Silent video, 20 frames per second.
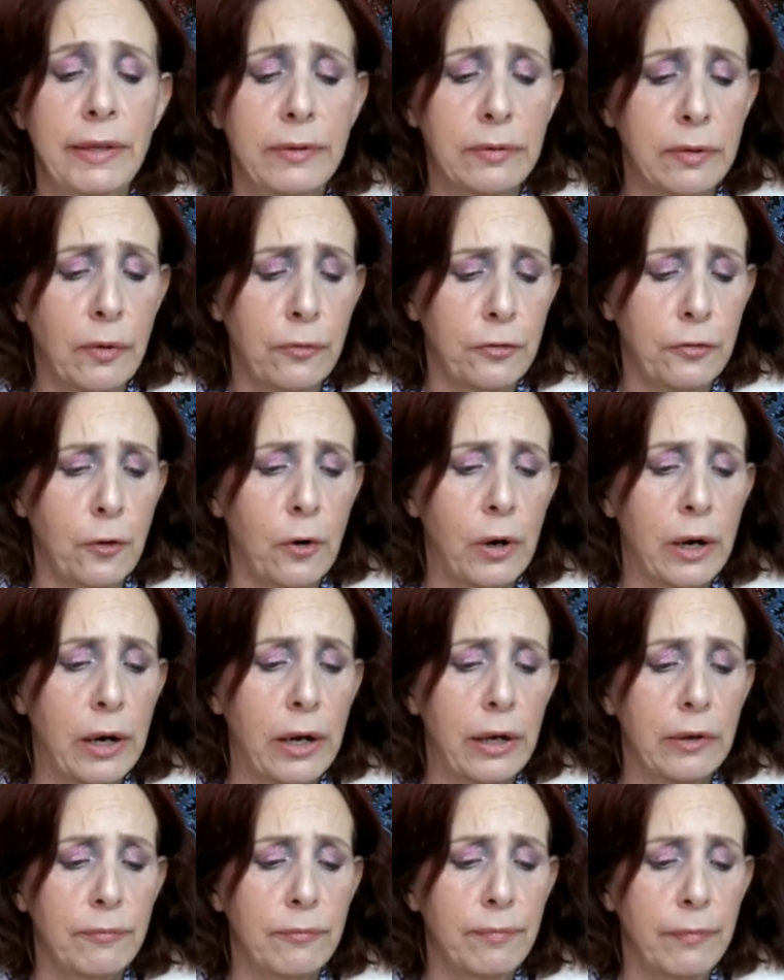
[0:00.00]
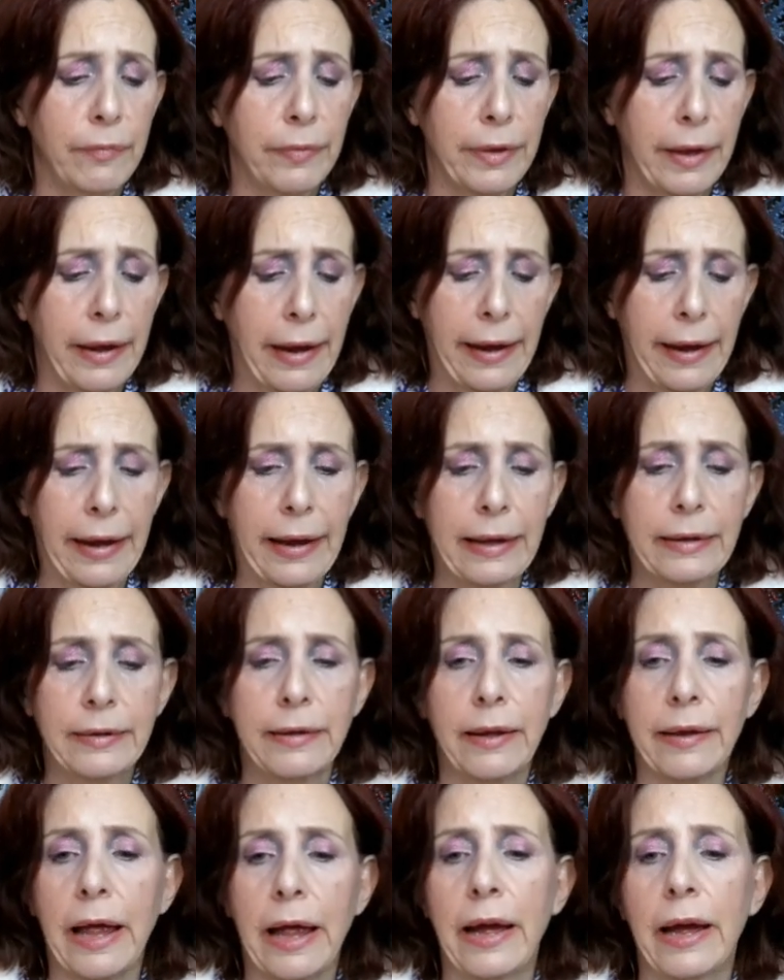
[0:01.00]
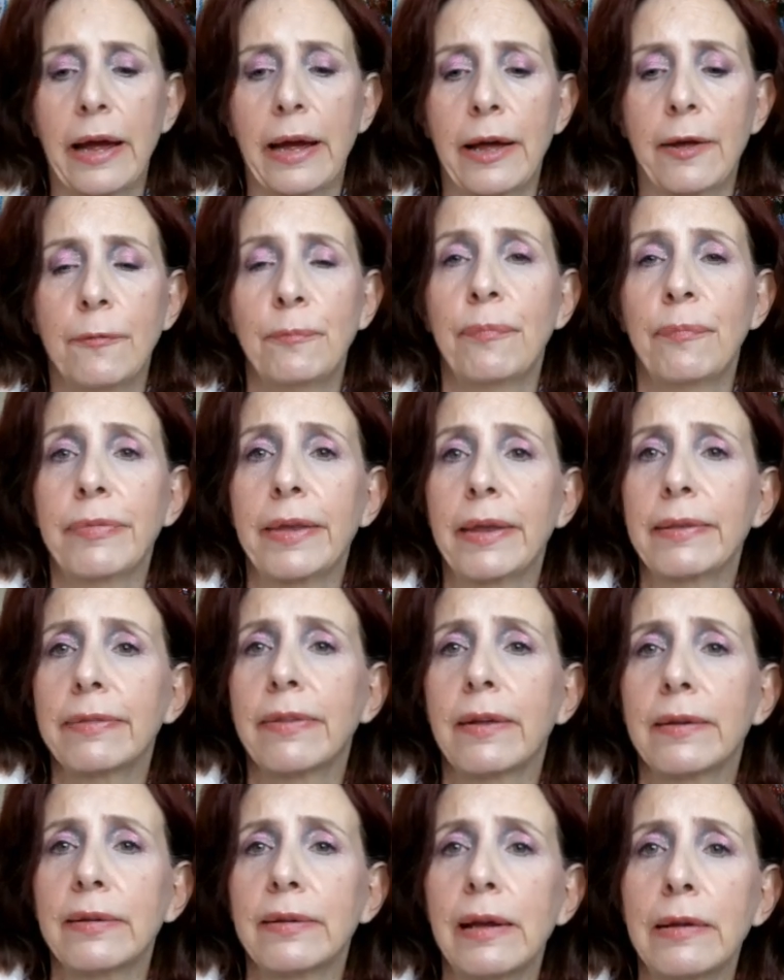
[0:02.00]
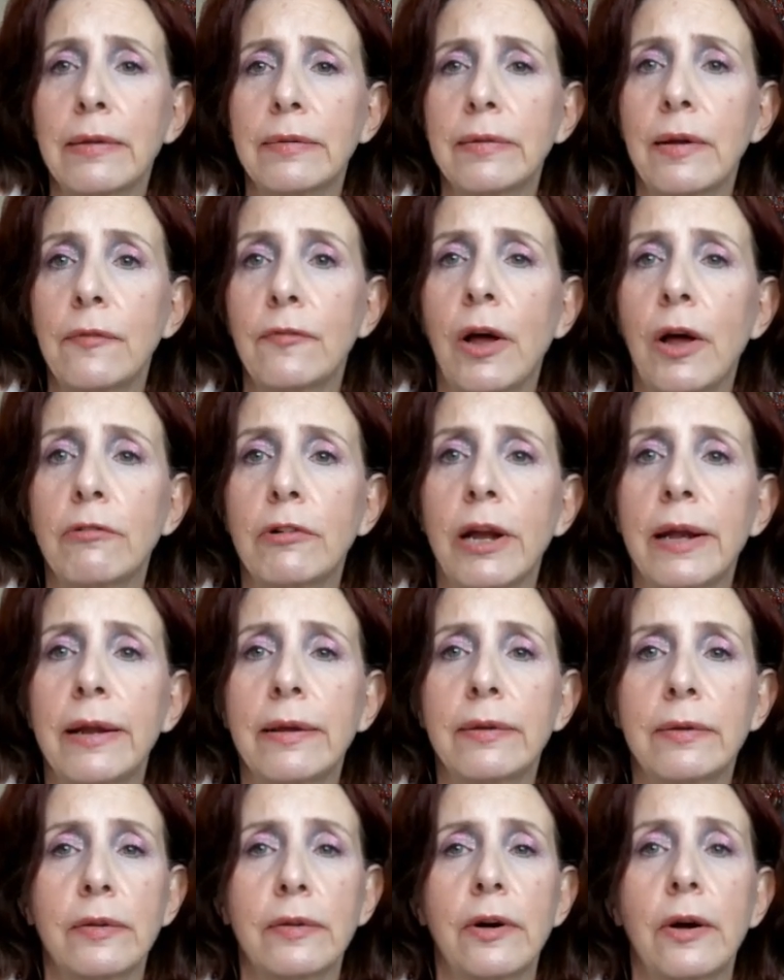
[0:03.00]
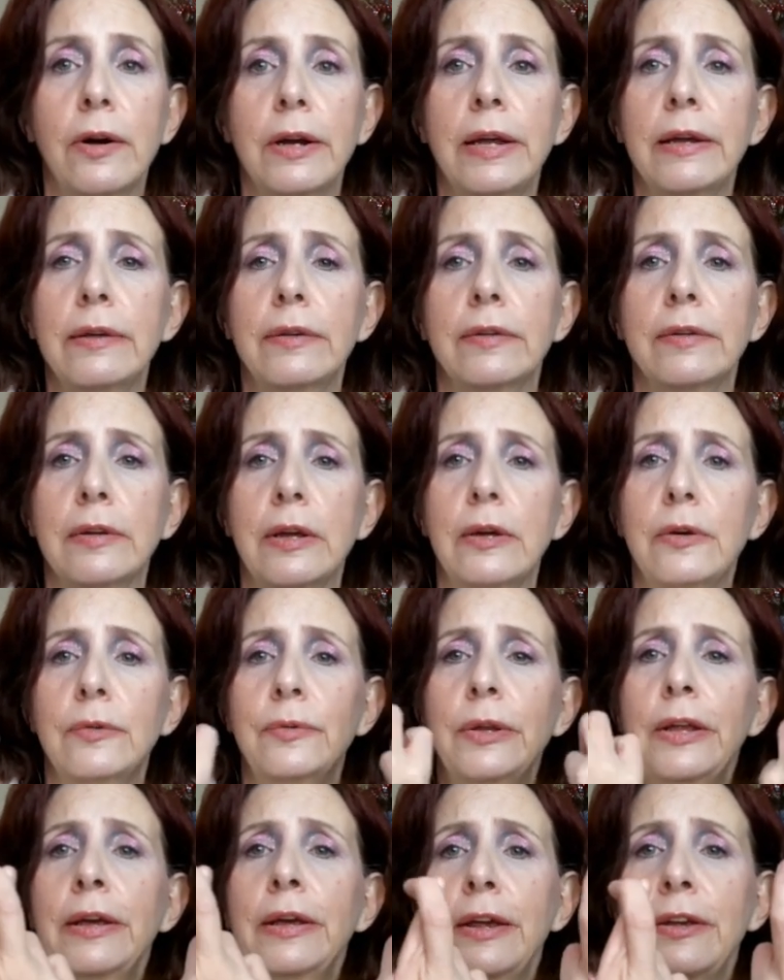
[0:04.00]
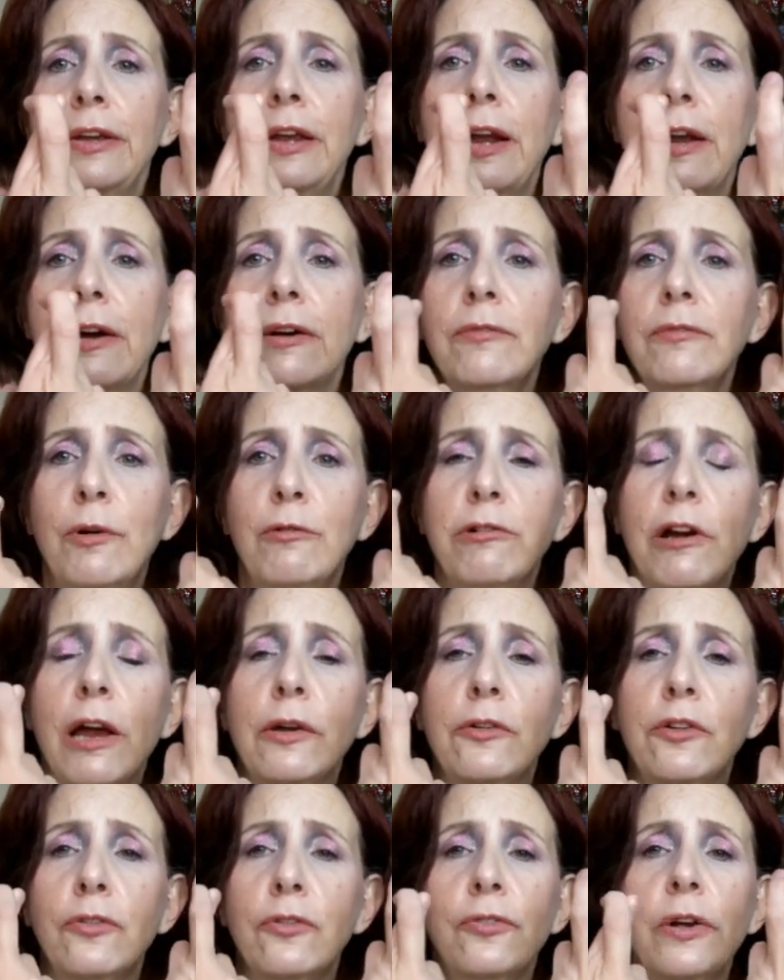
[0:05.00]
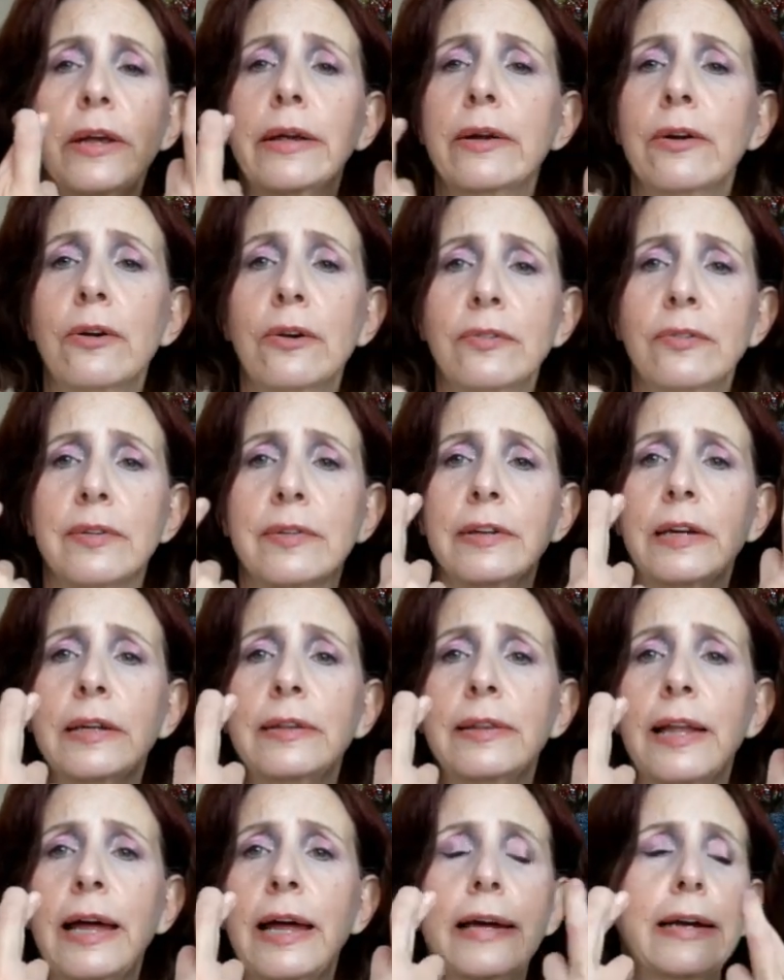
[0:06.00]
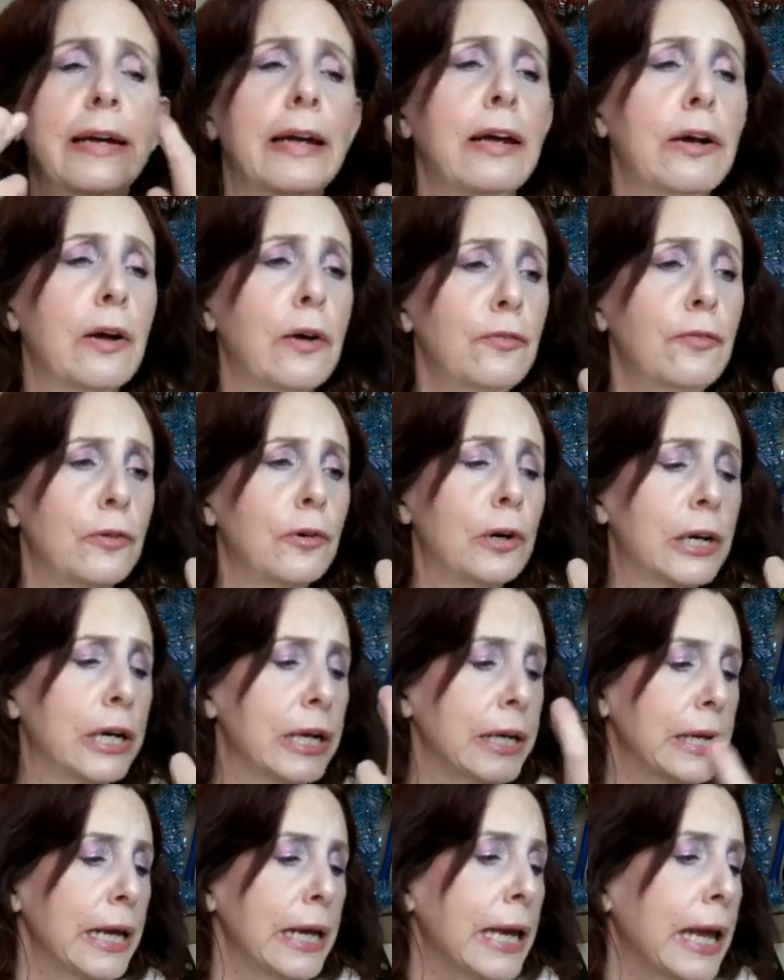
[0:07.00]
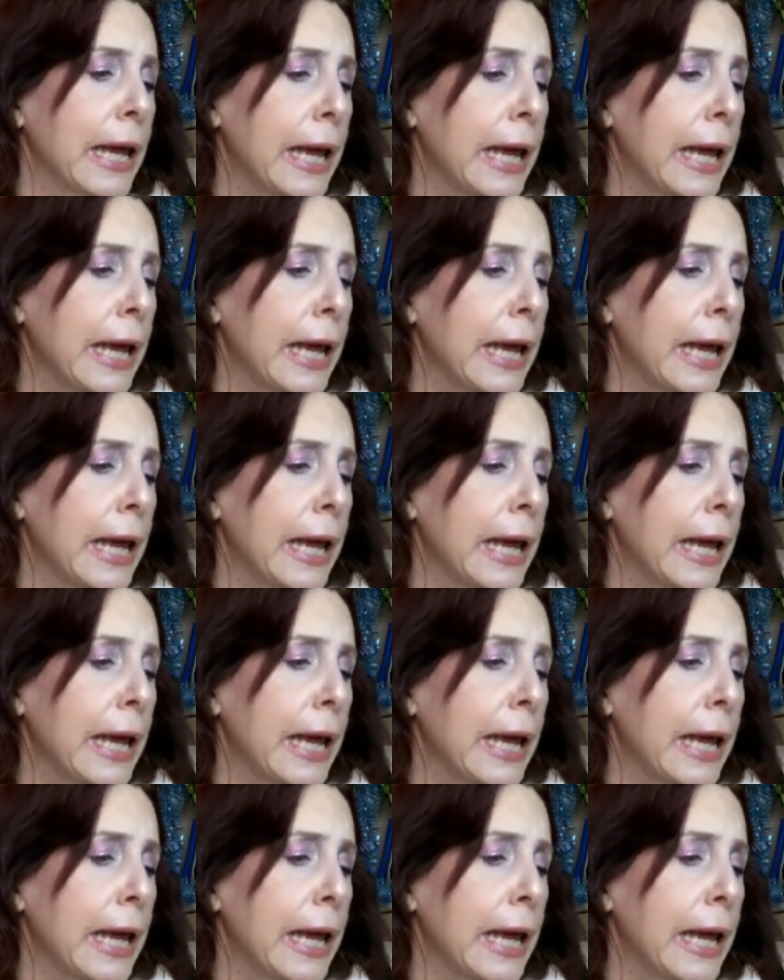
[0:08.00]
Sephora, and um, the sales have already started. So, you know, cross your fingers, good luck, go for it.